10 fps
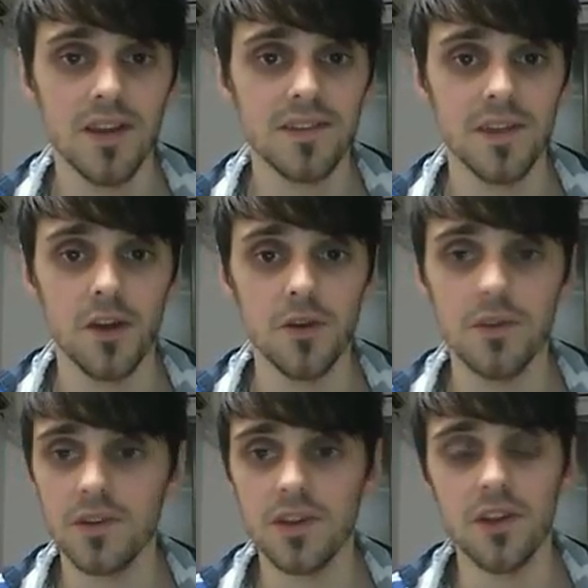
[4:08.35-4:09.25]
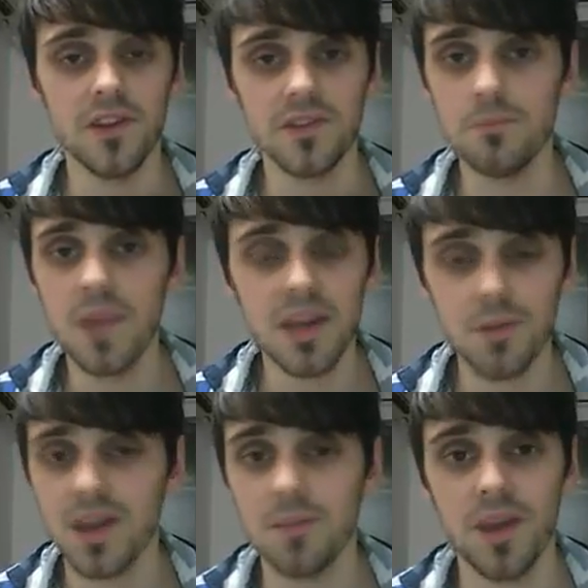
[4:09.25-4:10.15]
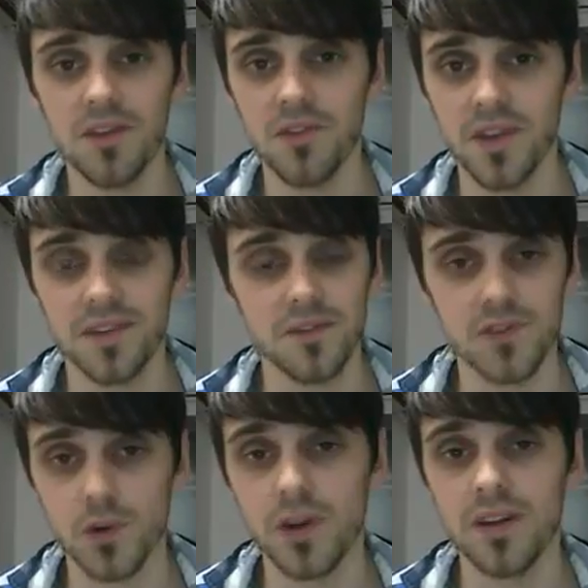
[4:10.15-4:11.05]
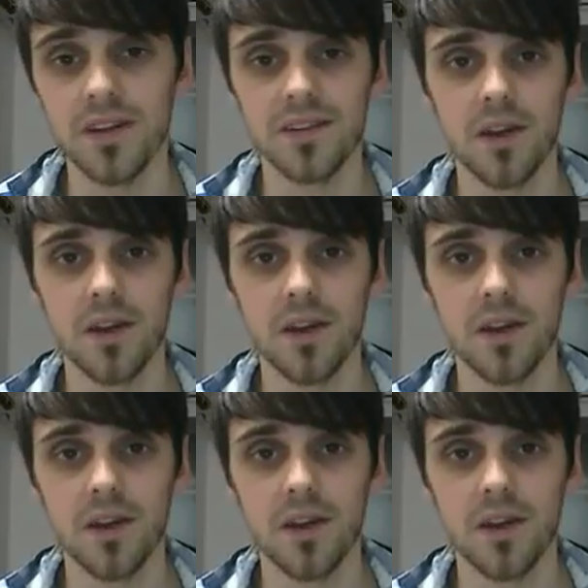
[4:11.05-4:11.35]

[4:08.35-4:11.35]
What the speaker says: So, there's many, many benefits of joining this